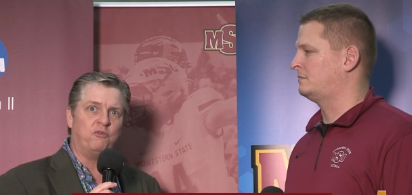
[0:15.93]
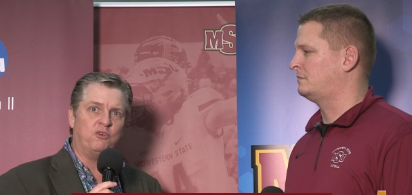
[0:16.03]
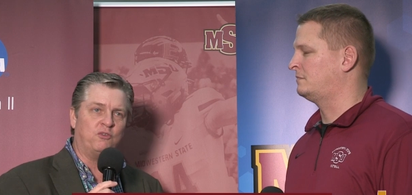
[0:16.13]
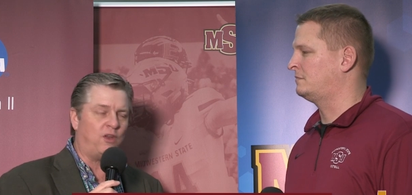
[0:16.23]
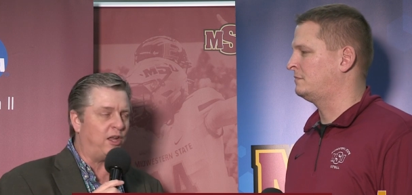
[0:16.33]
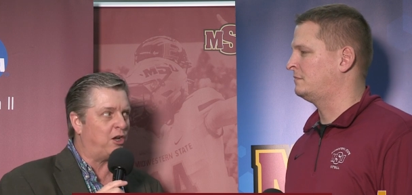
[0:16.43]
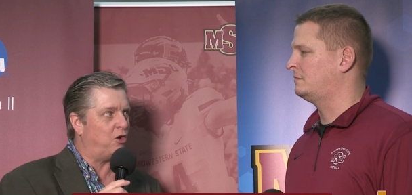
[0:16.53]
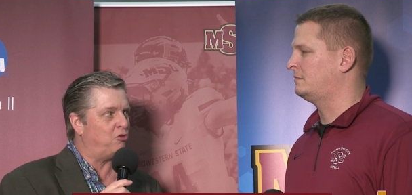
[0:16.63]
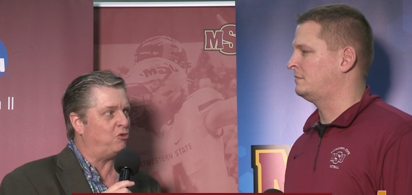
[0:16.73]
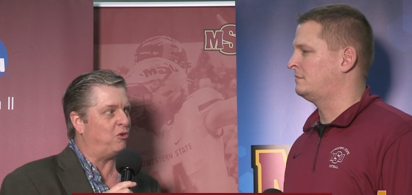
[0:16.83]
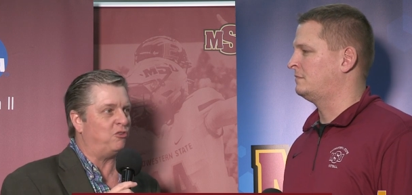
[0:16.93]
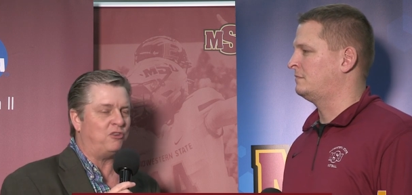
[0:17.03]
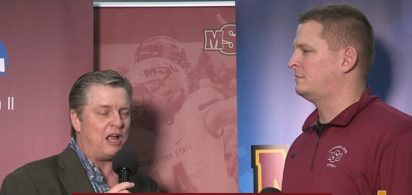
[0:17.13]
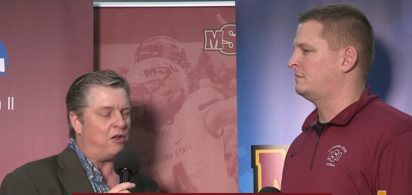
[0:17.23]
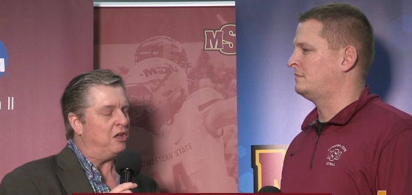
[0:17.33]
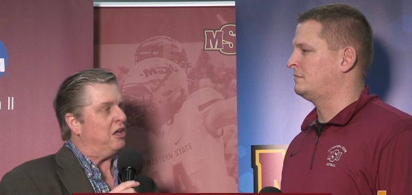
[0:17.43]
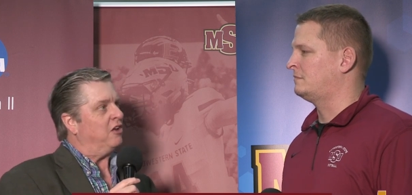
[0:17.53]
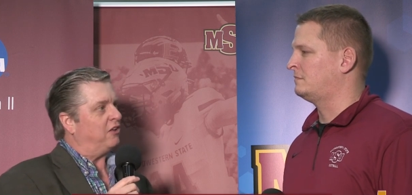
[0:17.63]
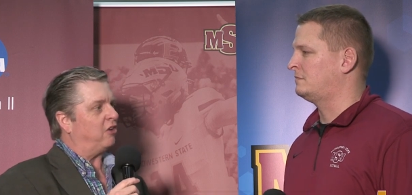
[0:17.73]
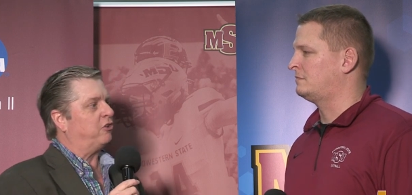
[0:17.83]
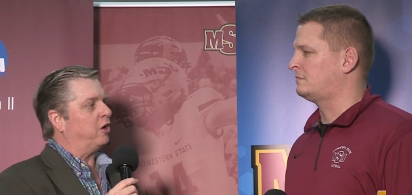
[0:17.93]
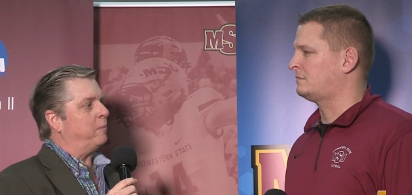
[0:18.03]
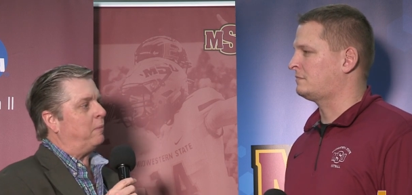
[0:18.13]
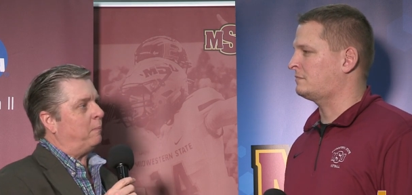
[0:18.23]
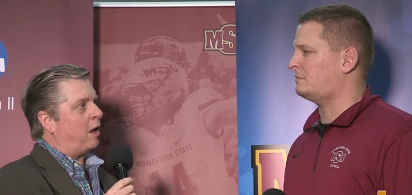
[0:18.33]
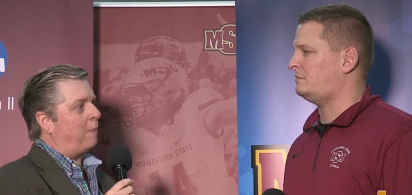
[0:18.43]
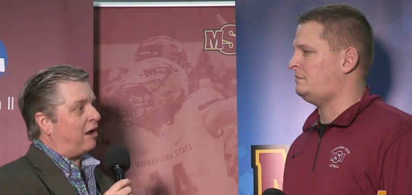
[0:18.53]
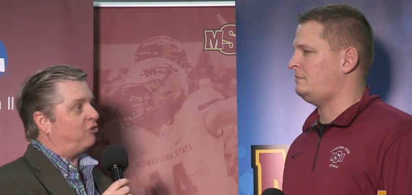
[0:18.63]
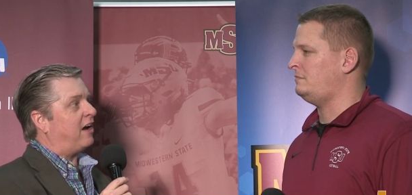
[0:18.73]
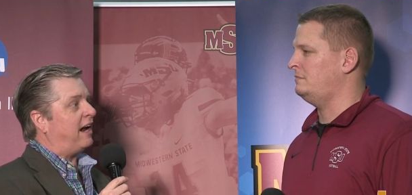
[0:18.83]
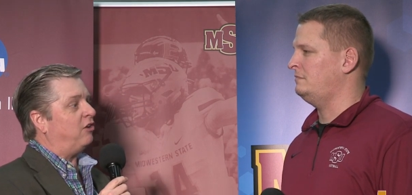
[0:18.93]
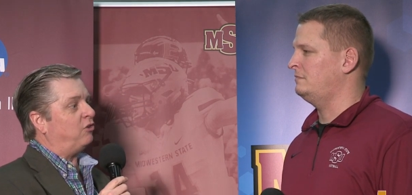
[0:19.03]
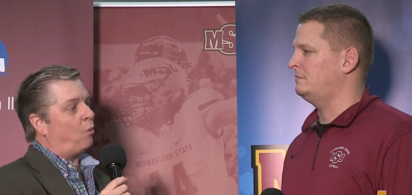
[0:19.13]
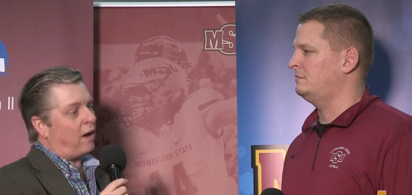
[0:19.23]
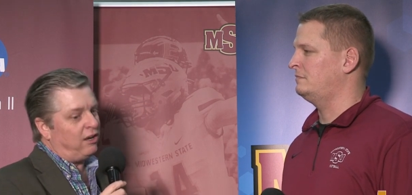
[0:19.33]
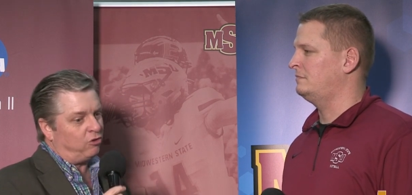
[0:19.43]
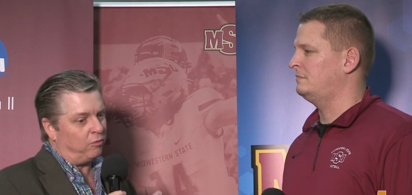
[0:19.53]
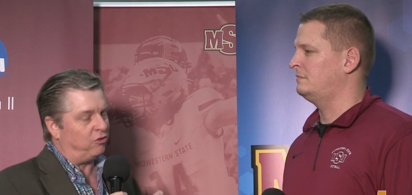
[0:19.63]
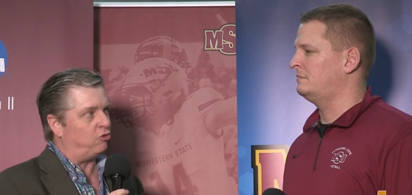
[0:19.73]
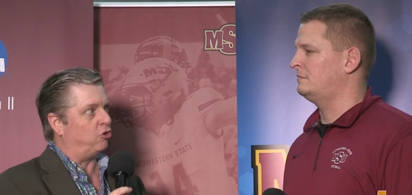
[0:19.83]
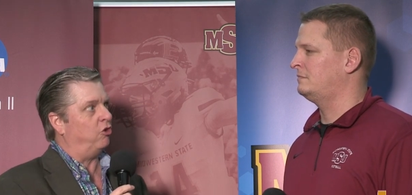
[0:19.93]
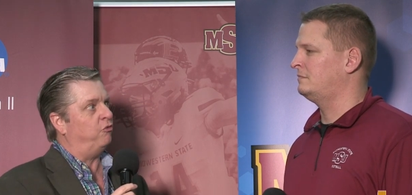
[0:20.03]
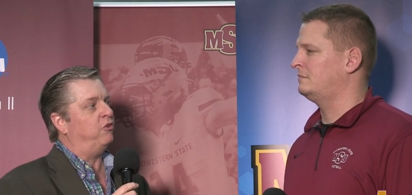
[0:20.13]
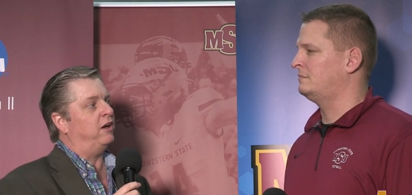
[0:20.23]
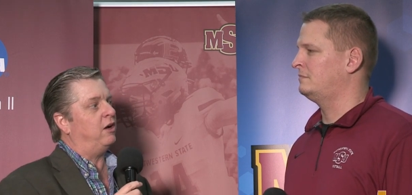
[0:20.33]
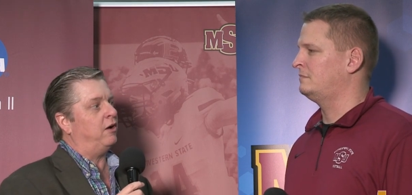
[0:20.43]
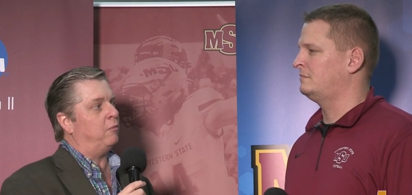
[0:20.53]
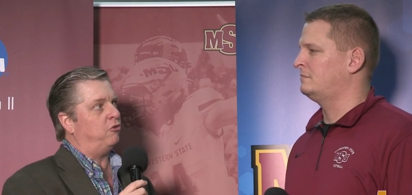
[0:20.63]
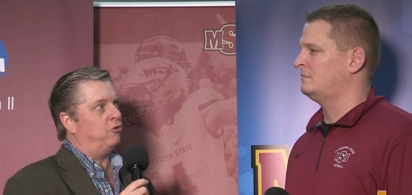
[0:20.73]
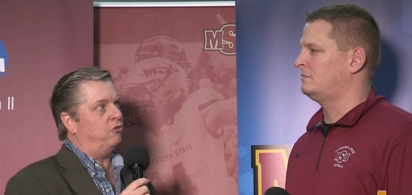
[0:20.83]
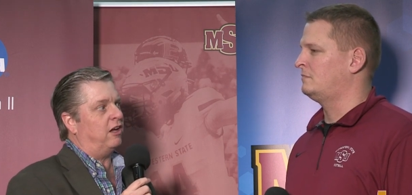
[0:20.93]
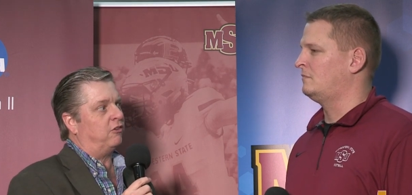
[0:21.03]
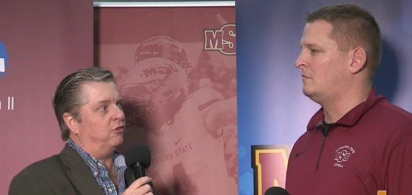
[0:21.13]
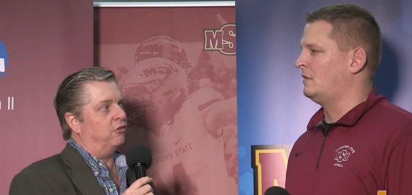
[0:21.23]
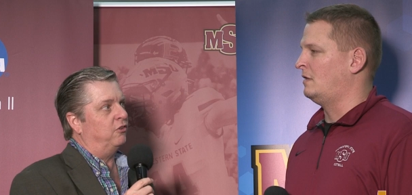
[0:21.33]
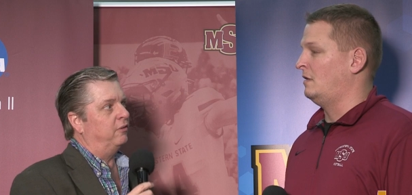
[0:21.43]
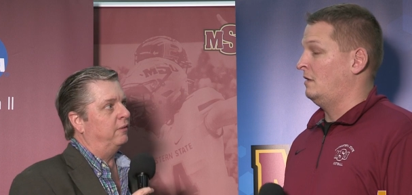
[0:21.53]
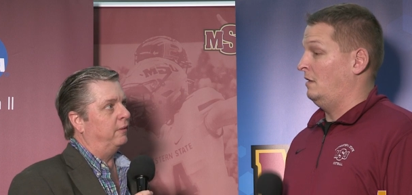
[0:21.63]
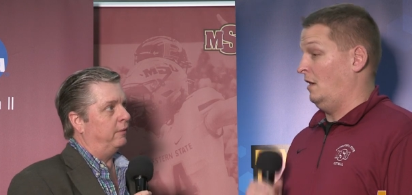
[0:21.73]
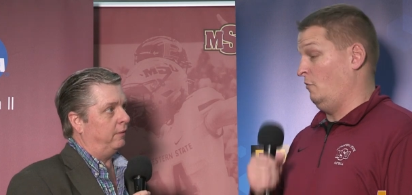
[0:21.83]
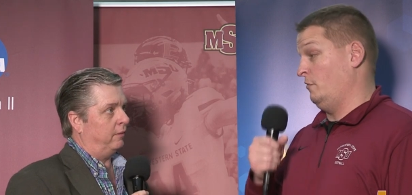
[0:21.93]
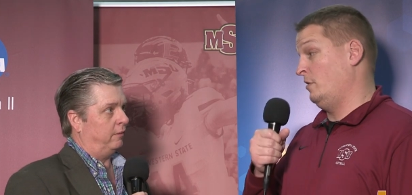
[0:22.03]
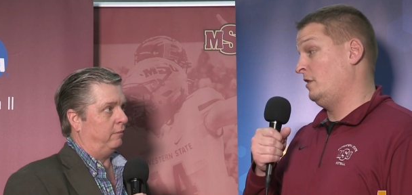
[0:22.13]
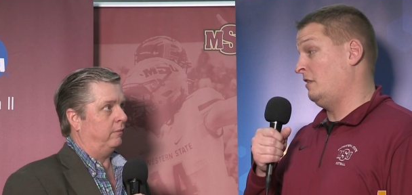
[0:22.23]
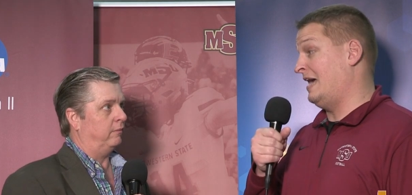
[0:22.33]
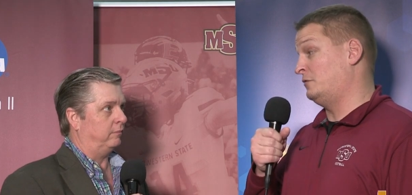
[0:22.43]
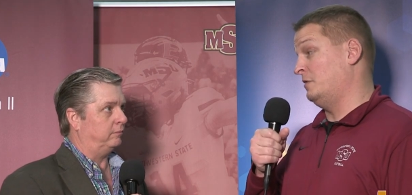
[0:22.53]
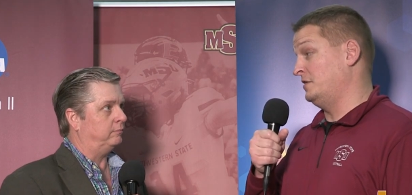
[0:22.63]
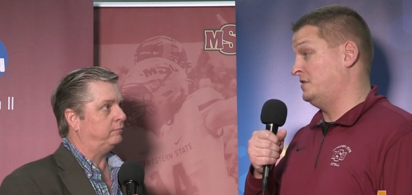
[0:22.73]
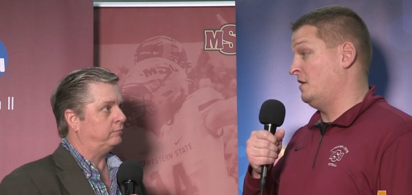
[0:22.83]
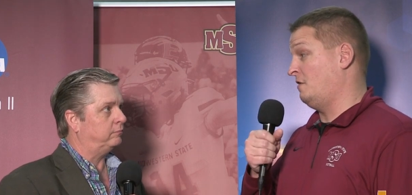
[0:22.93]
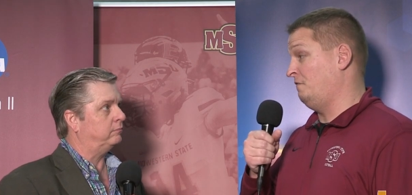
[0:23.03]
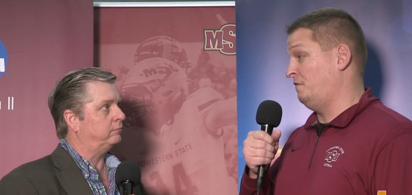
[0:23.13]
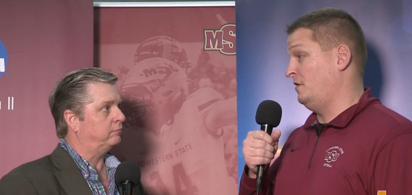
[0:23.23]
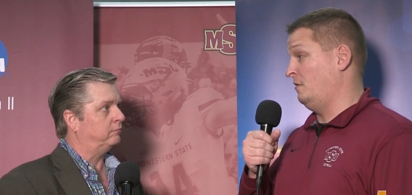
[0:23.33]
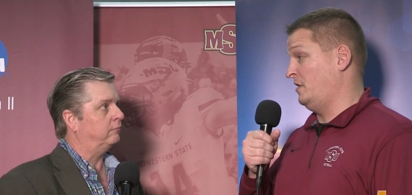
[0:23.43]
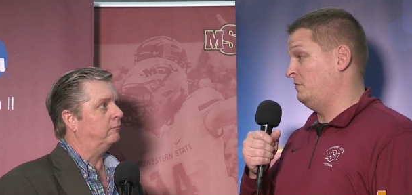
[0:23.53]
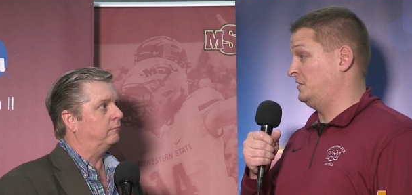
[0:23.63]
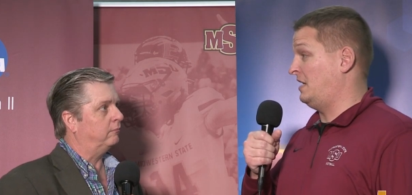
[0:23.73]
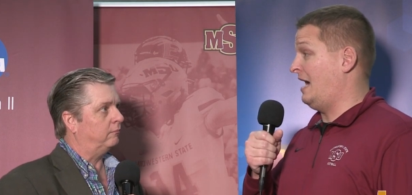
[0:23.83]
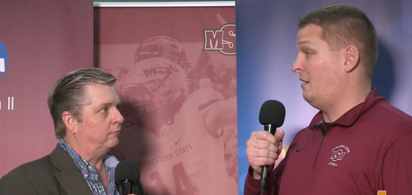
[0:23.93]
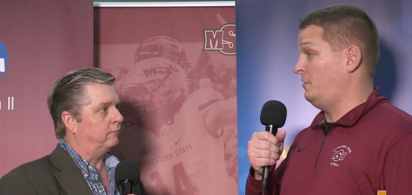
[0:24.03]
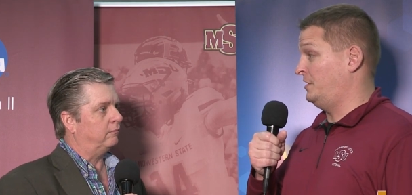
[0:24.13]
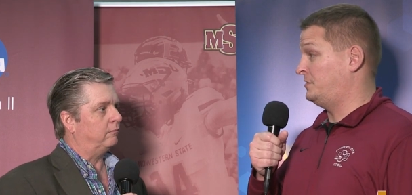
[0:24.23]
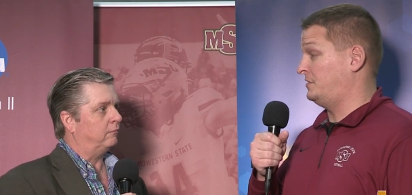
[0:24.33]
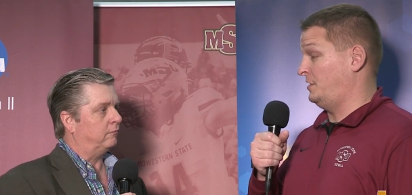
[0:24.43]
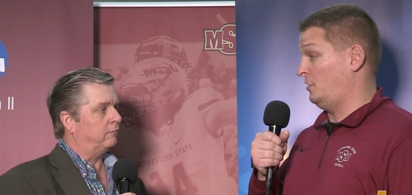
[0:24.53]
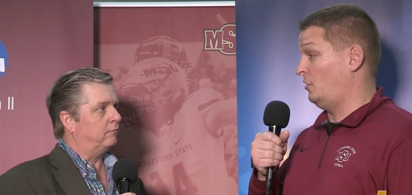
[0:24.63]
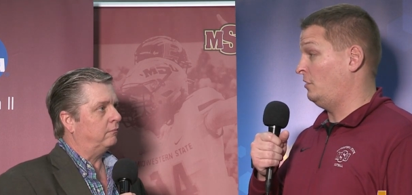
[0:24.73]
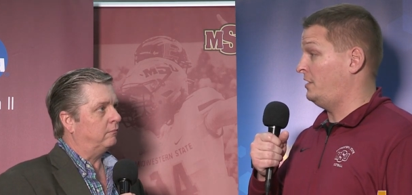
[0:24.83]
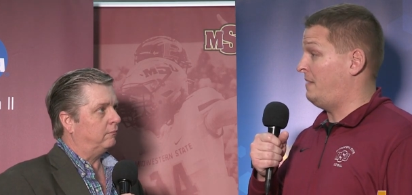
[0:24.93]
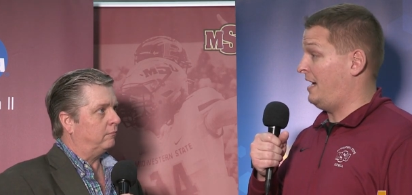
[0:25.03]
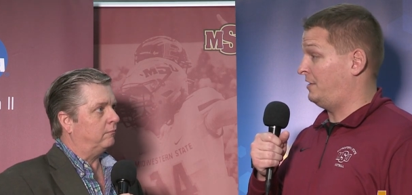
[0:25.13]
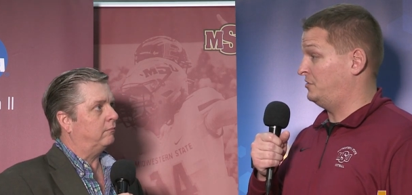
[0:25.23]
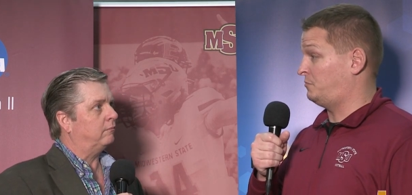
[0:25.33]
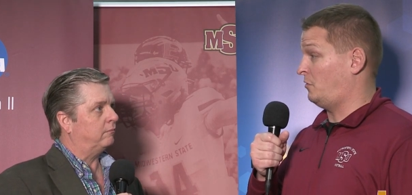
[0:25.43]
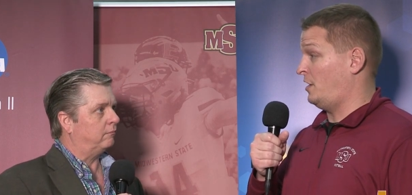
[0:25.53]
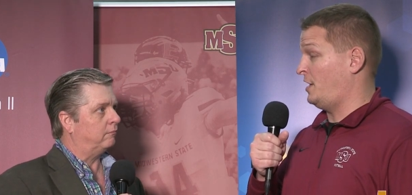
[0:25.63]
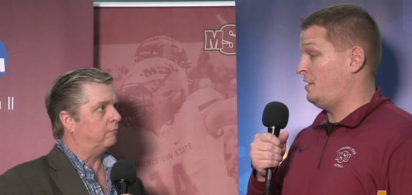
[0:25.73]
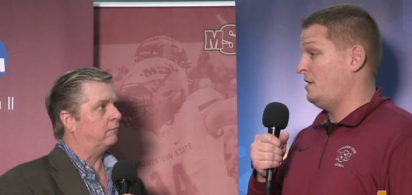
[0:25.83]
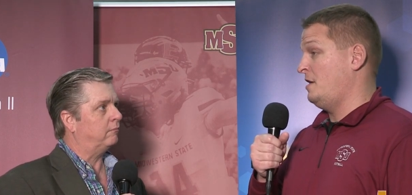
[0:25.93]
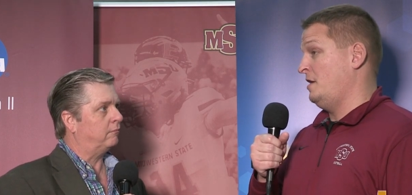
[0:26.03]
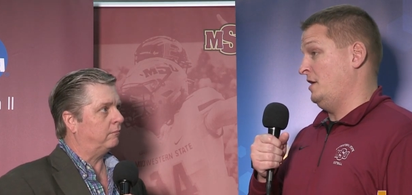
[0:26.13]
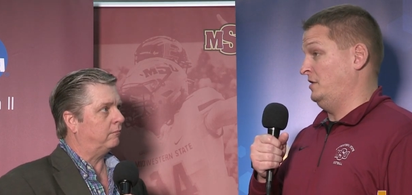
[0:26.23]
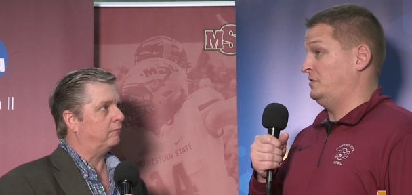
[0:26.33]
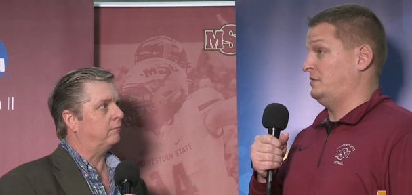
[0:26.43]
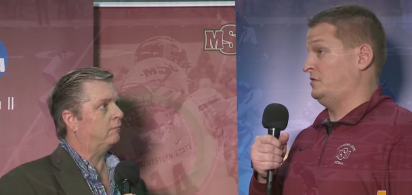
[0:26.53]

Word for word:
Speaker 1: defensive line coach, joins us now. Tell us a little bit about Titus and why he's going to be such a good fit here at MSU Texas.
Speaker 2: Uh, we really liked what he's done on film. He was a guy we had seen early back in spring. He's